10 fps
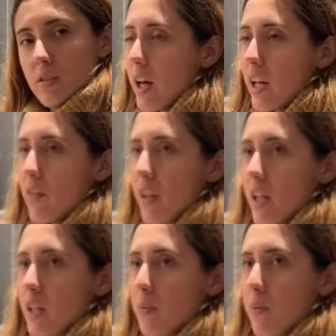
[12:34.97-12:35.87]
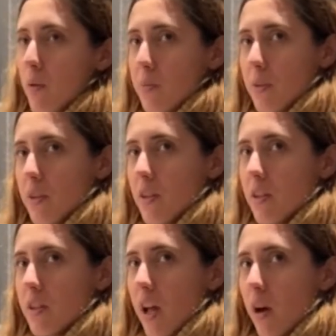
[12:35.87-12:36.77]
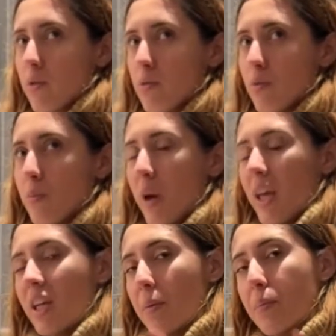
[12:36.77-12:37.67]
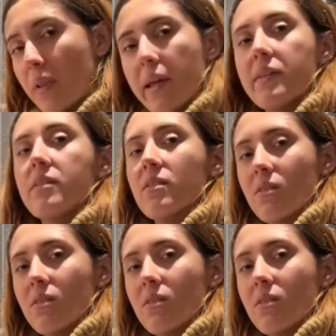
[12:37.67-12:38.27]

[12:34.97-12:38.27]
I never like proper learn how to make a plate,